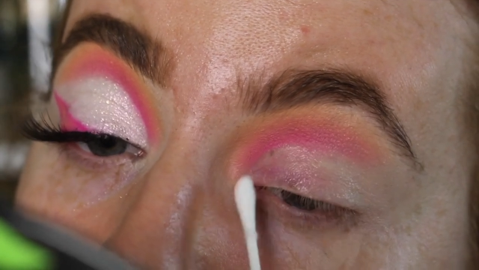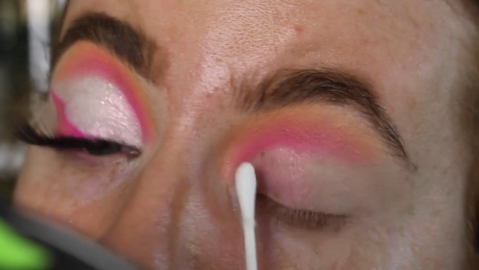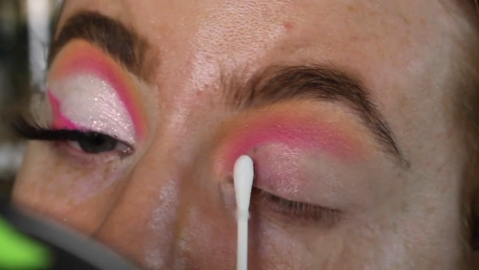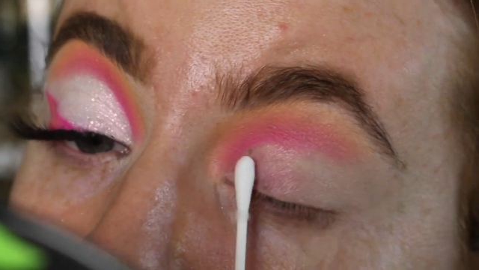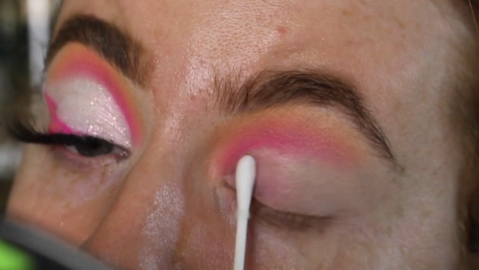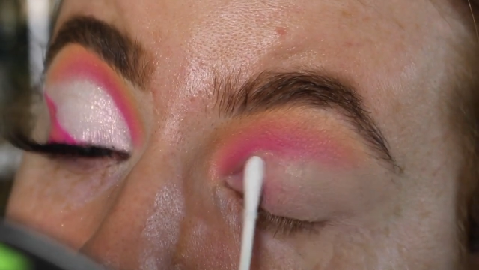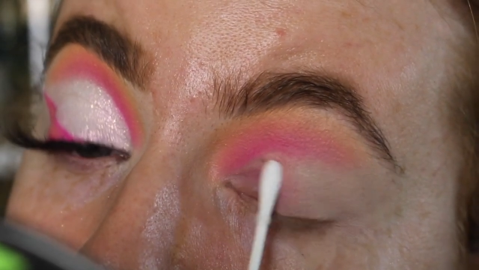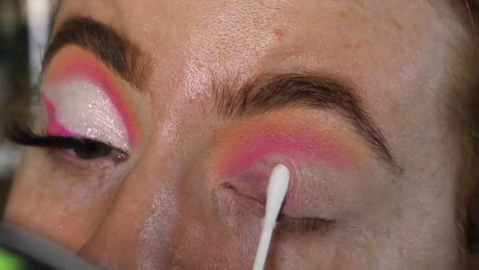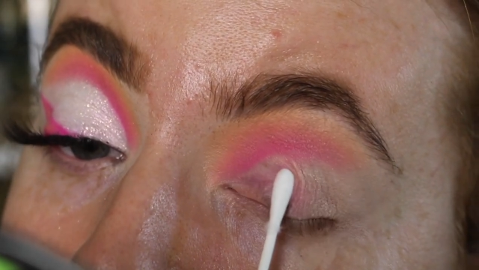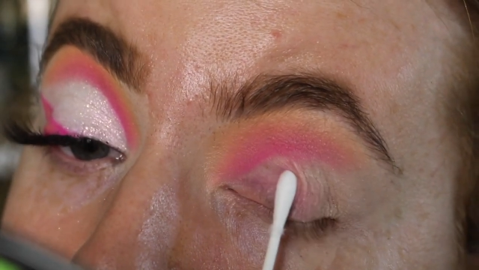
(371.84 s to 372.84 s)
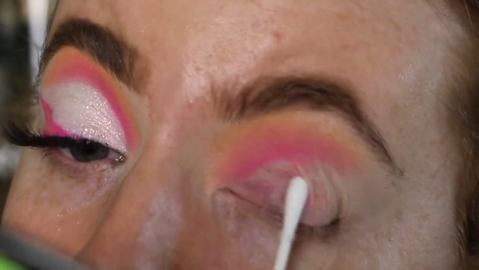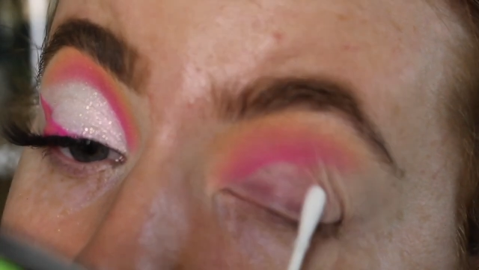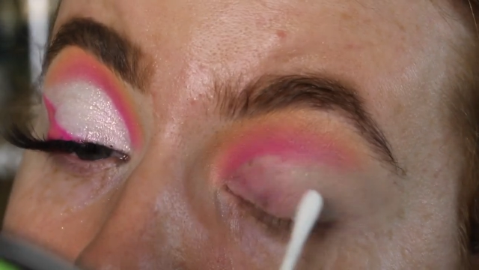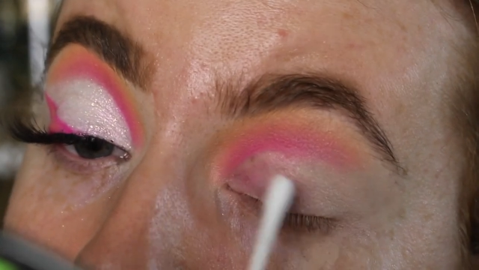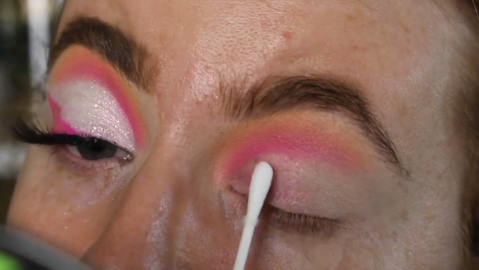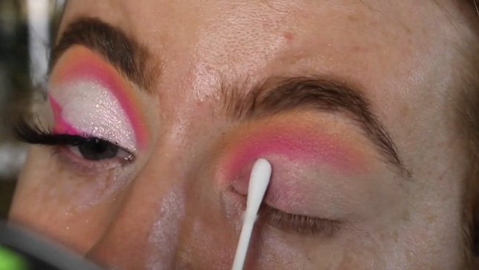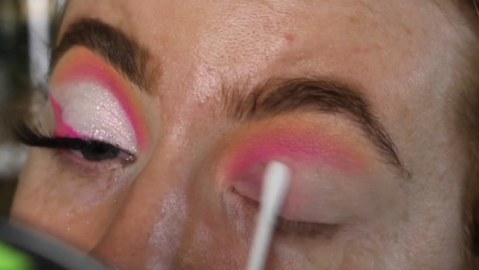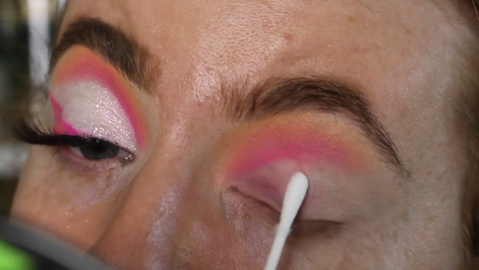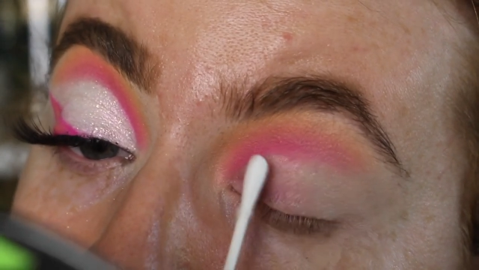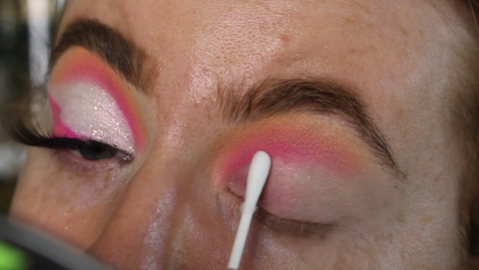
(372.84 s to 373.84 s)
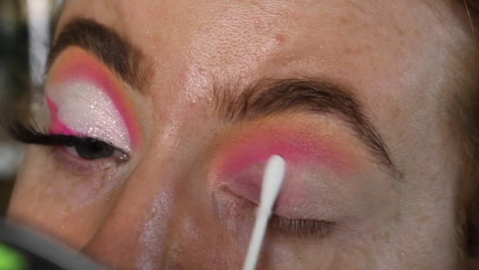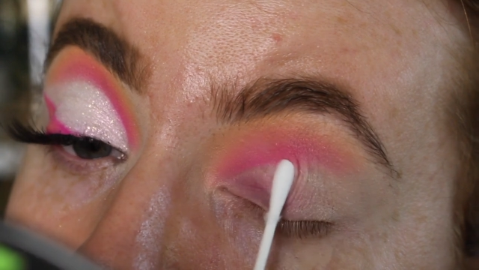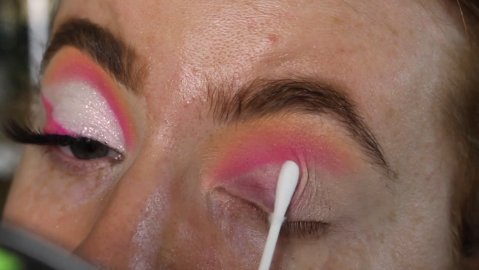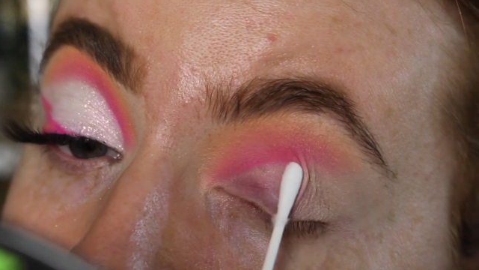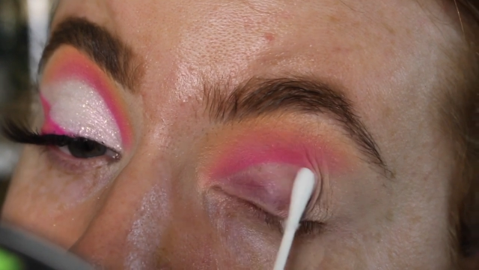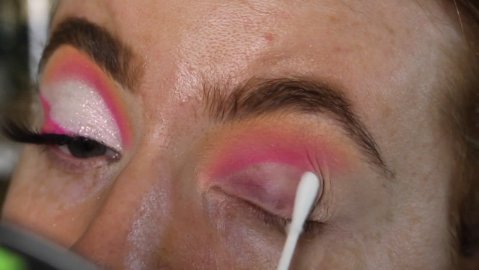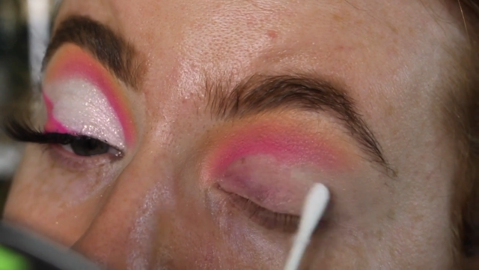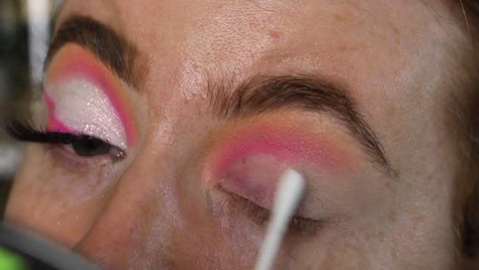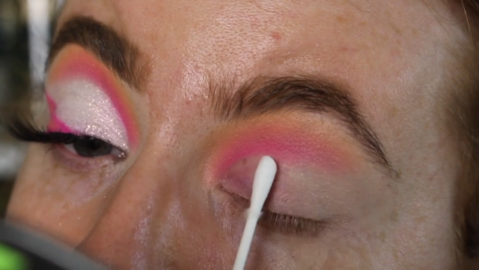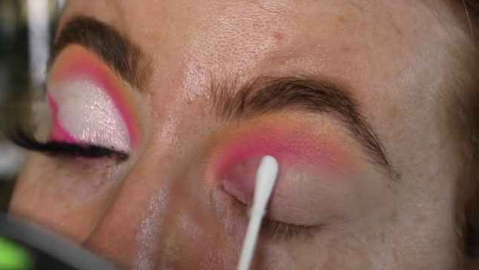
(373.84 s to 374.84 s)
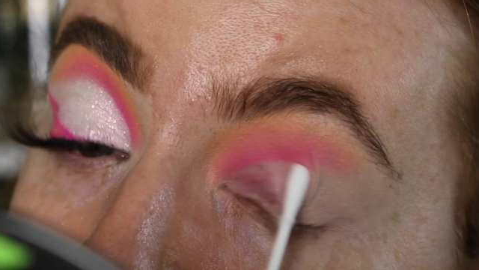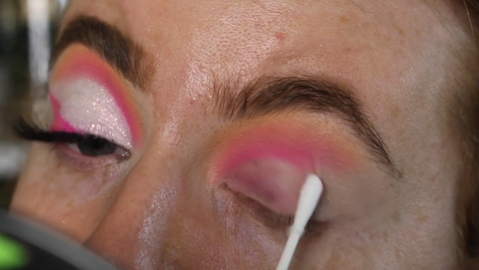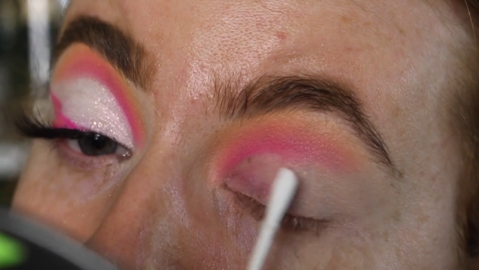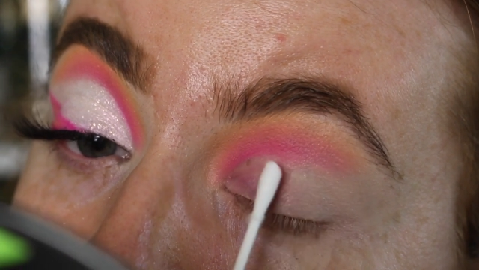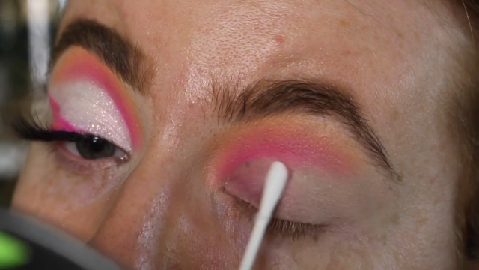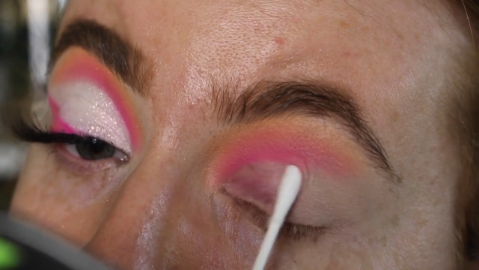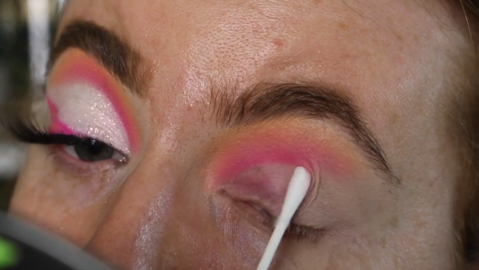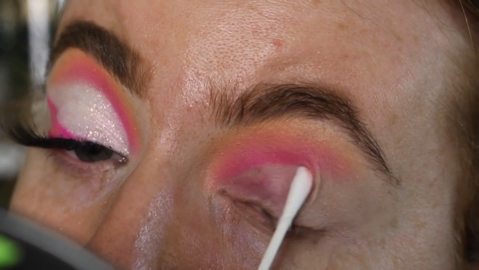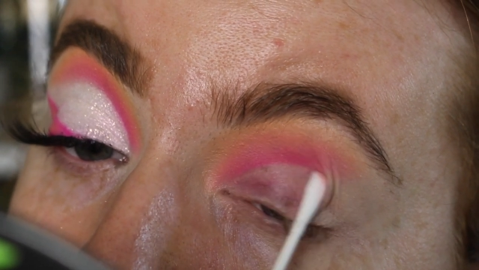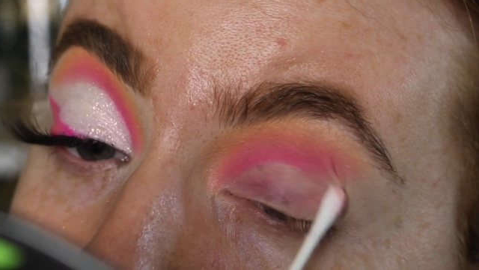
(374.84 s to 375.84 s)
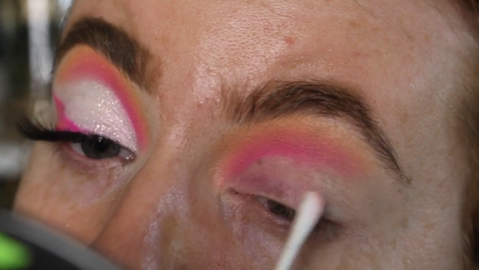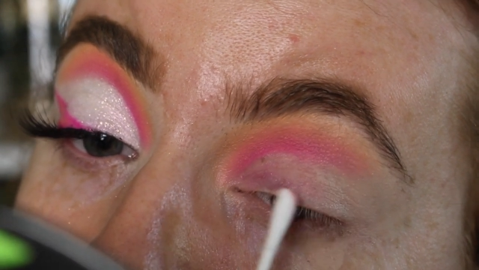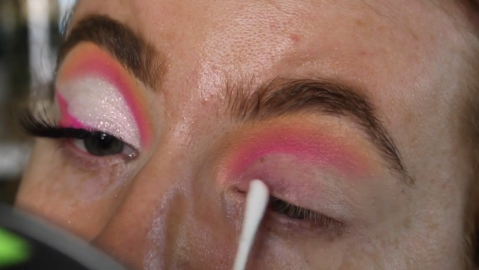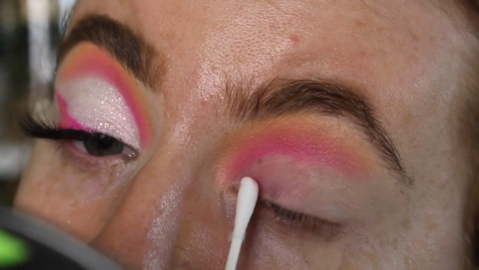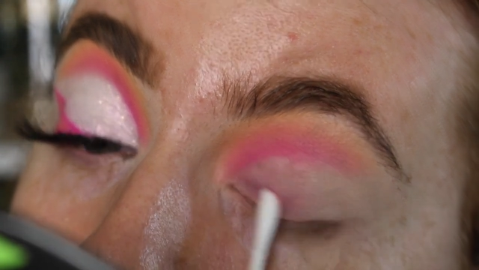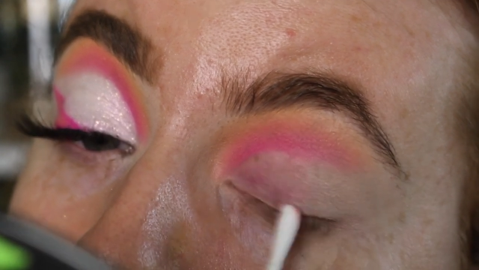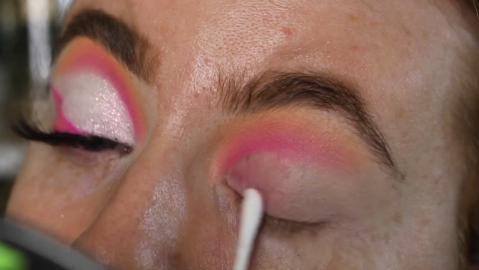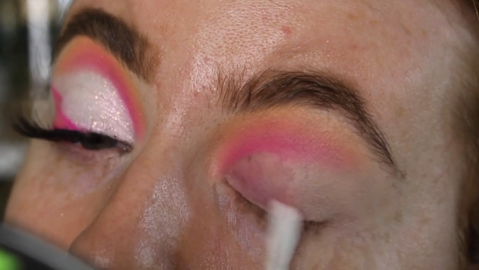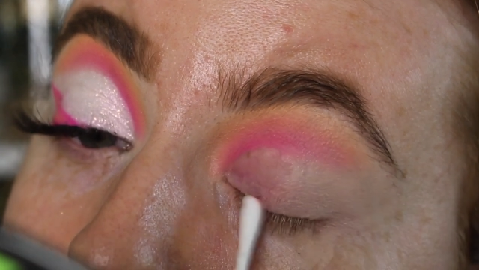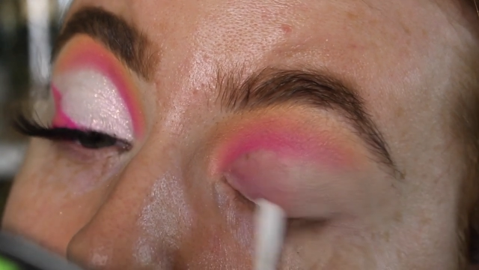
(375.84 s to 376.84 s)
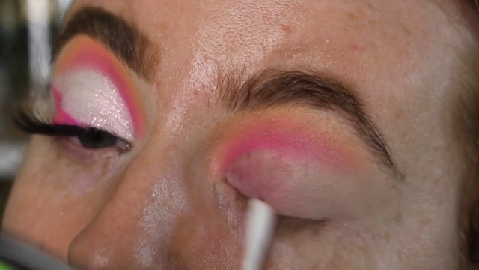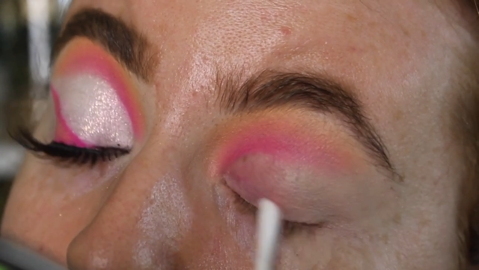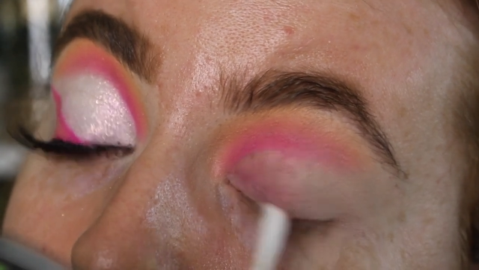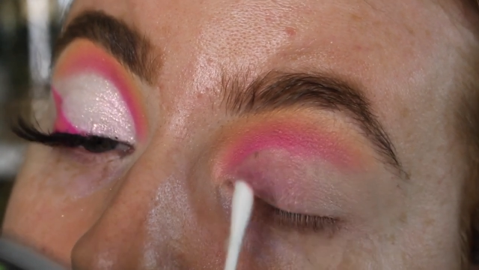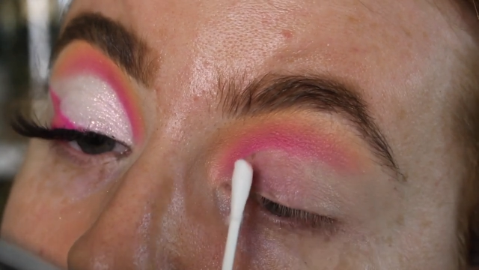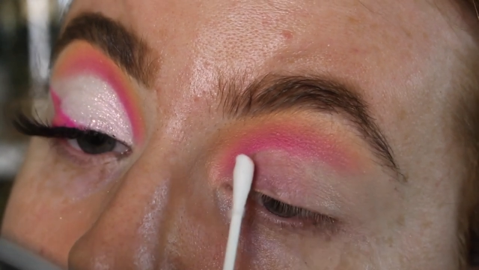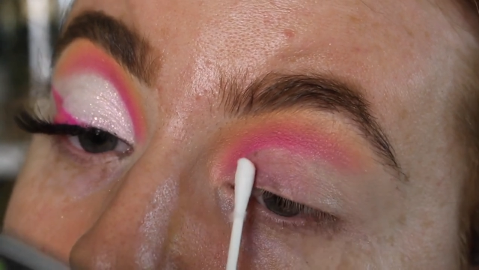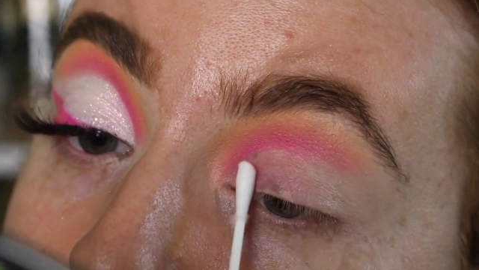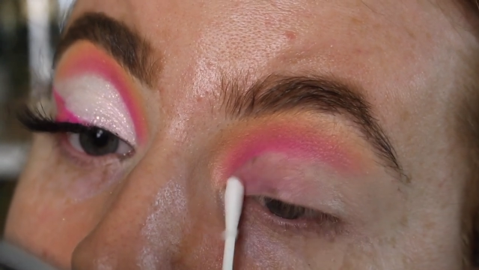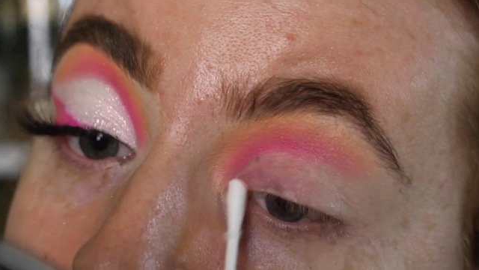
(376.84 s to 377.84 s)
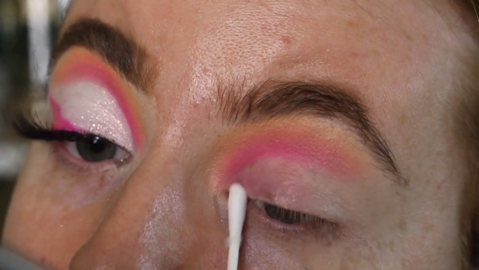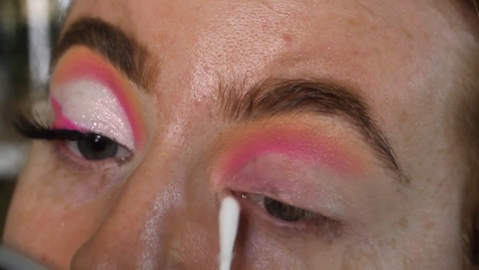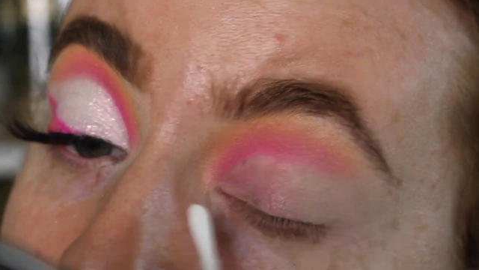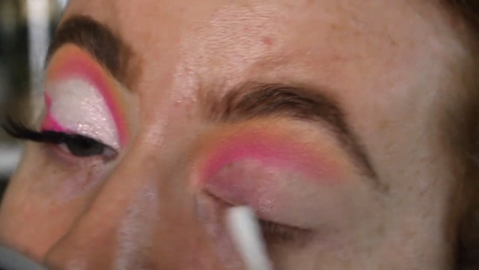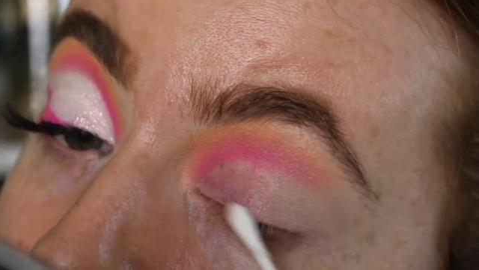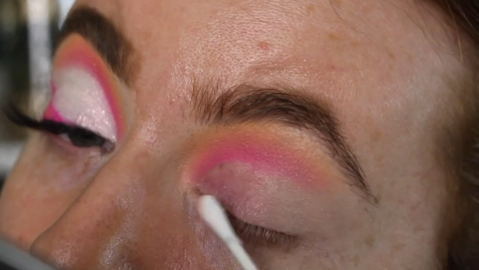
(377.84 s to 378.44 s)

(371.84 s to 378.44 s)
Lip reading: Nobody's mouth can be seen.